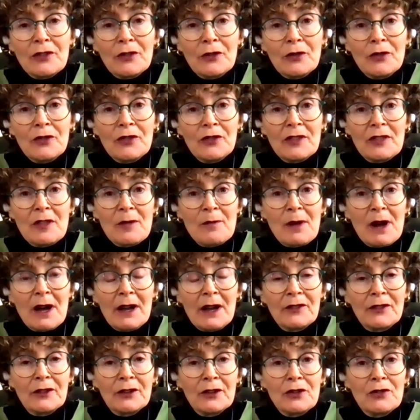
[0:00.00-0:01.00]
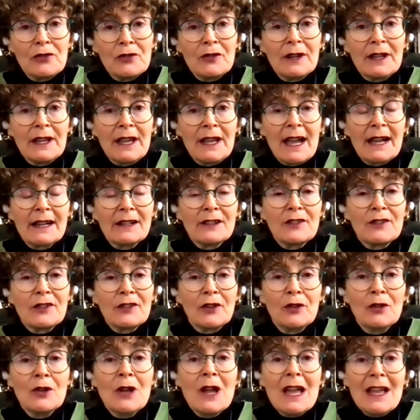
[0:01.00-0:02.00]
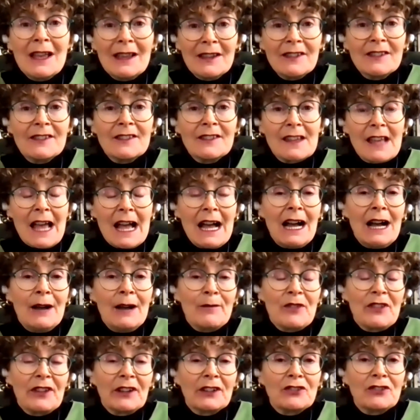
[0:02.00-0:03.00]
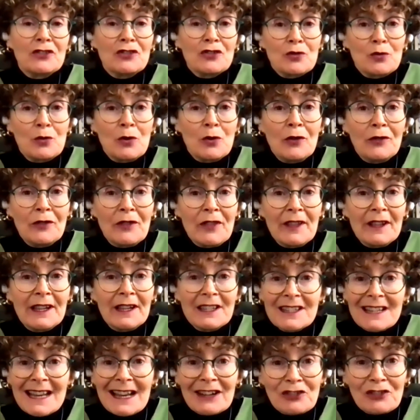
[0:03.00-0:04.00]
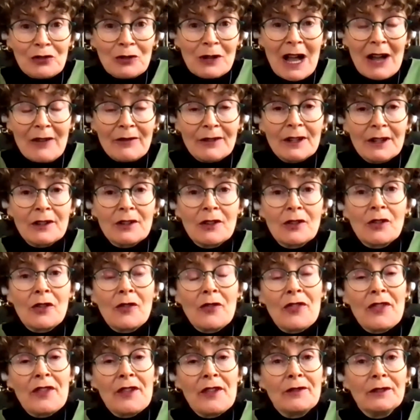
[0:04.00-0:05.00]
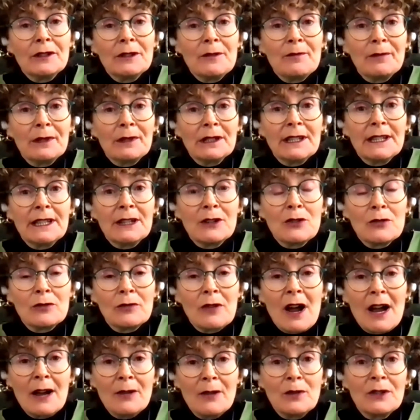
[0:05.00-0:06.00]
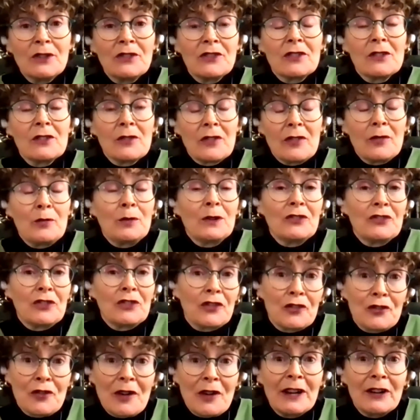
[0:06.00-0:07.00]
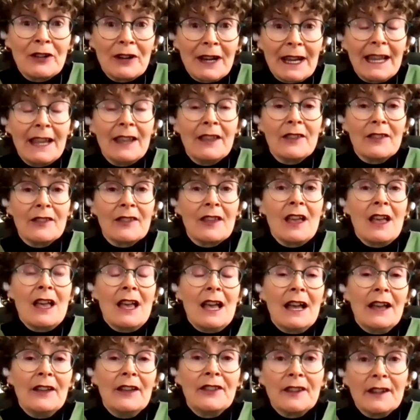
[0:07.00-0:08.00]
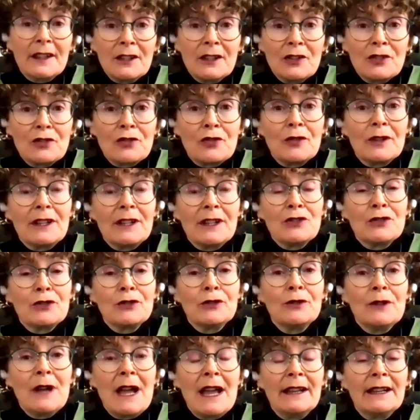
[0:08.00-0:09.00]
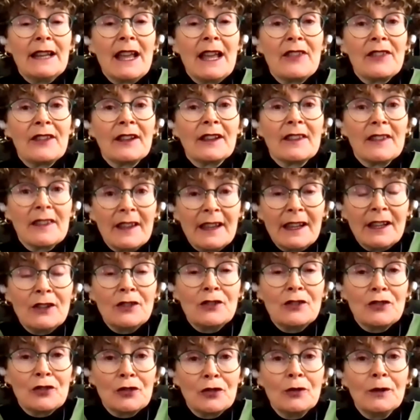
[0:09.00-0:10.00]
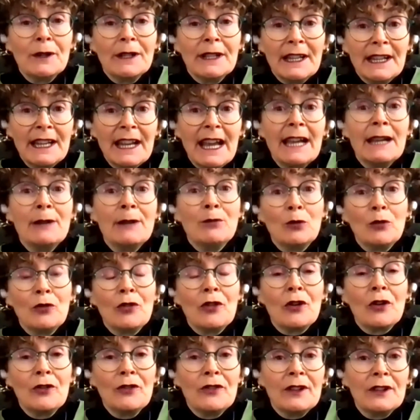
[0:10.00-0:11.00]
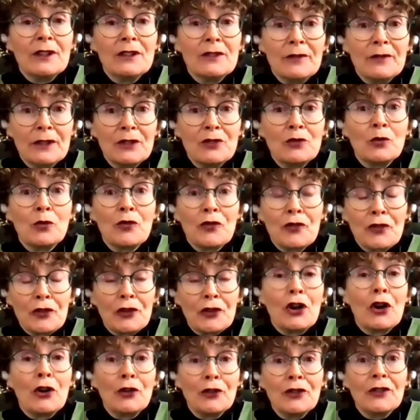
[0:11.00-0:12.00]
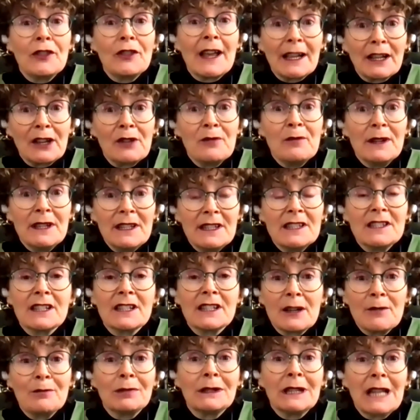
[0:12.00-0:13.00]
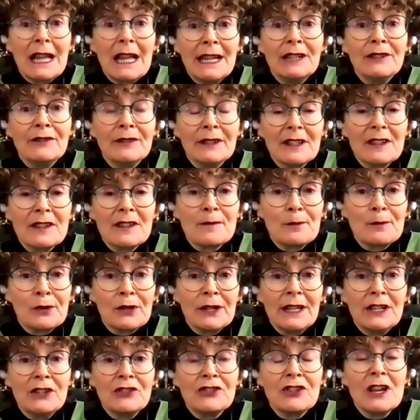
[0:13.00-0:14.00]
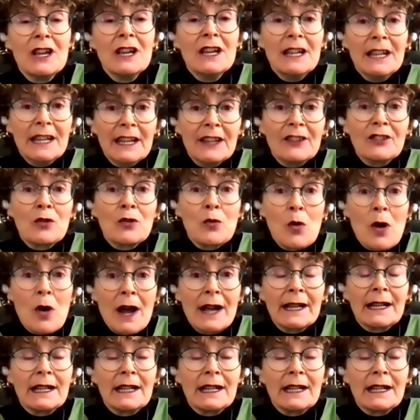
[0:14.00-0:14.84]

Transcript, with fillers: used in the Biosecurity Act. So um, Section 12 of the International Covenant on Civil and Political Rights, which, which Australia is a signatory to and has acceded to and enabled those individuals to go to that committee to complain of its breach, is quite